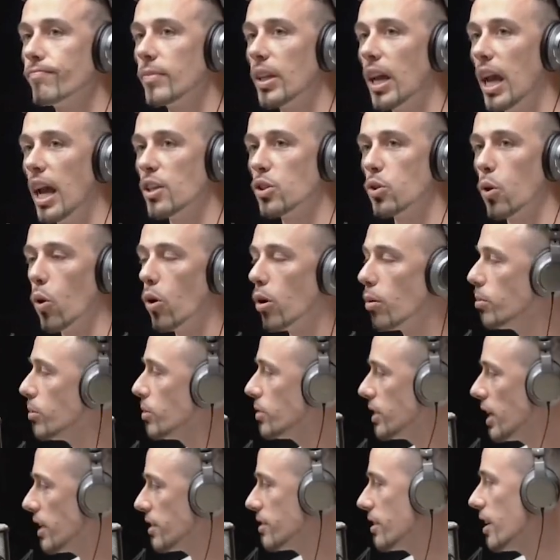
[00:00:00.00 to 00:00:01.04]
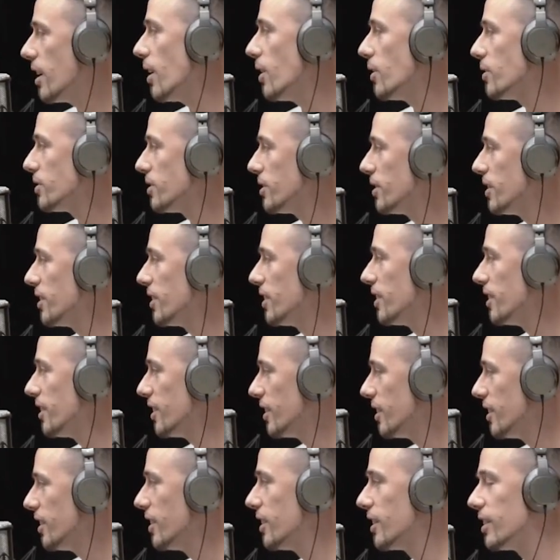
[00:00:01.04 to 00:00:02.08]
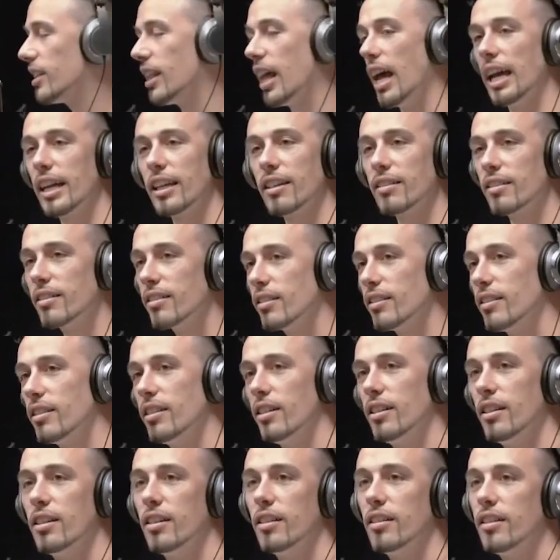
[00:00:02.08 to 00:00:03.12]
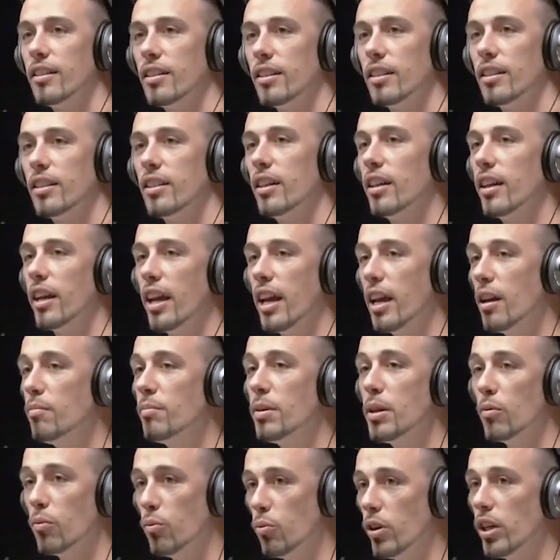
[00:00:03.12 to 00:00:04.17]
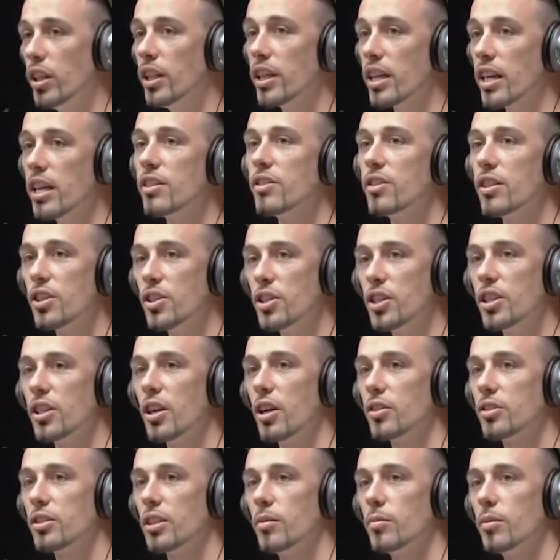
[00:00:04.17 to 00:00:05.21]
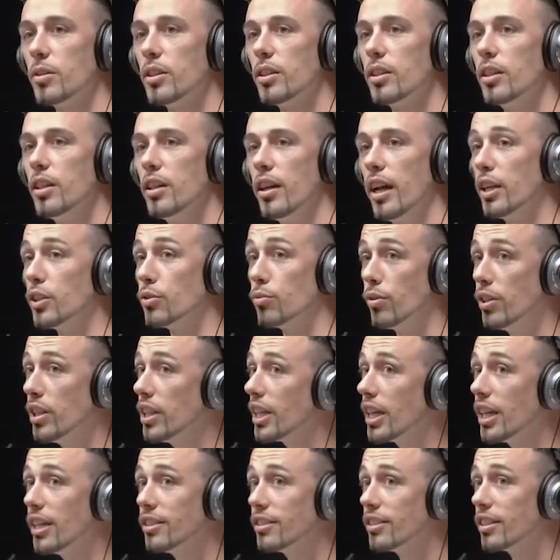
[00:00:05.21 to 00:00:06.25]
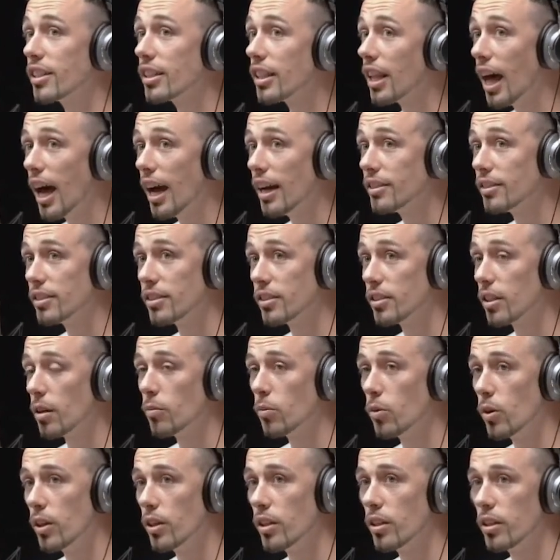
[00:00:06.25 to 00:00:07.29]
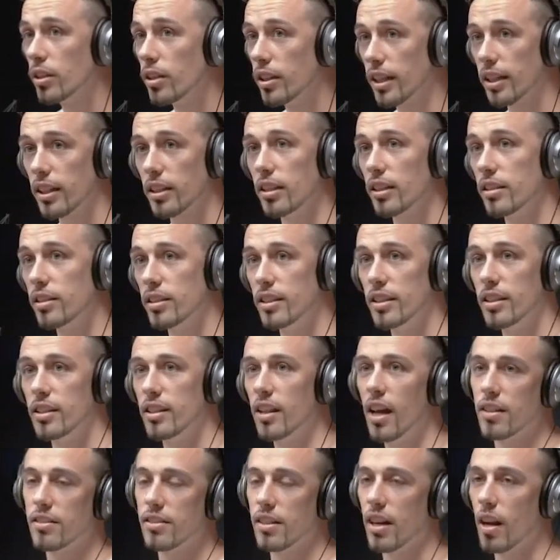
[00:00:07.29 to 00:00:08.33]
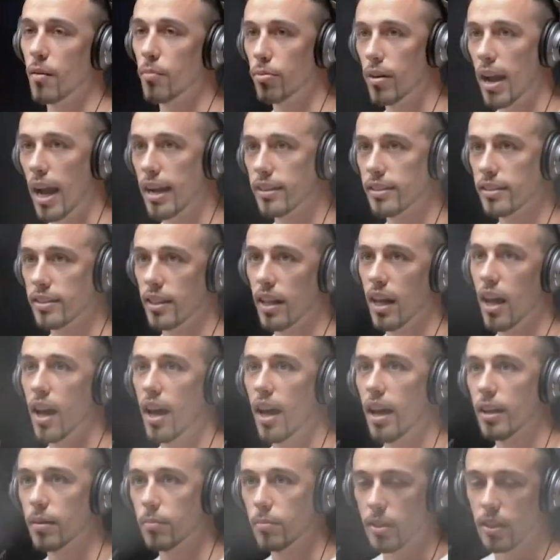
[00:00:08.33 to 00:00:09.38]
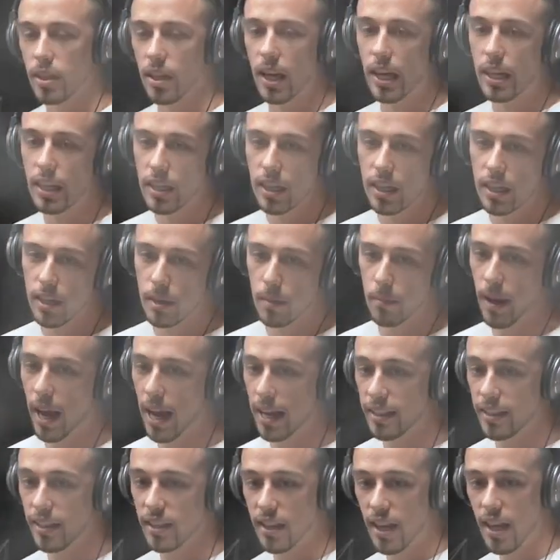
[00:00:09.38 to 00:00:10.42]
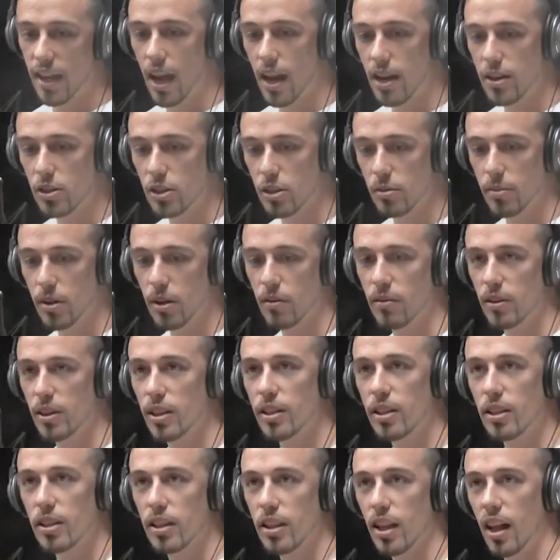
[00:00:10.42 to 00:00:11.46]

As horrible as that sounds, like it'd be really easy to cheat on someone. It's really easy to lie to someone. Like, in the, not saying I practice lying, but like back in the day, I used to be a really good